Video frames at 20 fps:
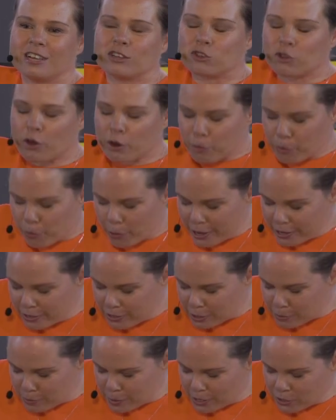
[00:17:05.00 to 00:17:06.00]
So it
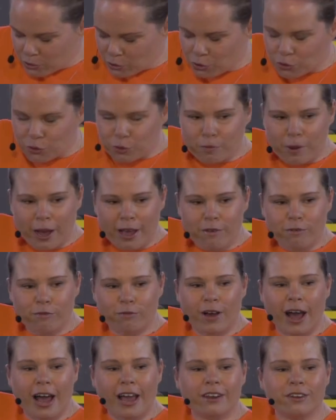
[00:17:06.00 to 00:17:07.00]
brings me to my
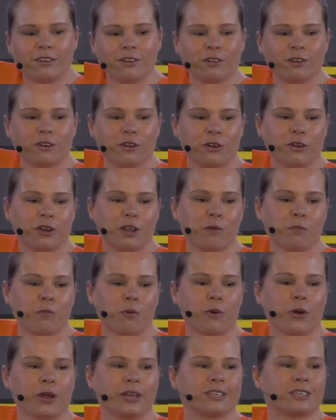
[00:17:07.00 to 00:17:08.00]
final learning
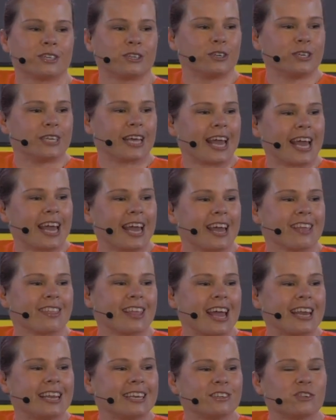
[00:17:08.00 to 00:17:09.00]
point today, and
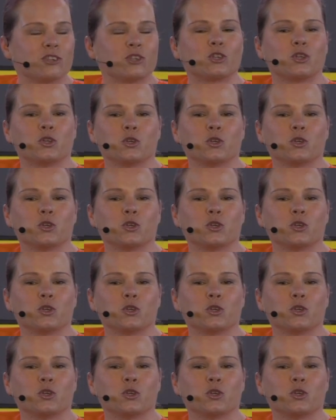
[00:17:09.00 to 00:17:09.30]
that is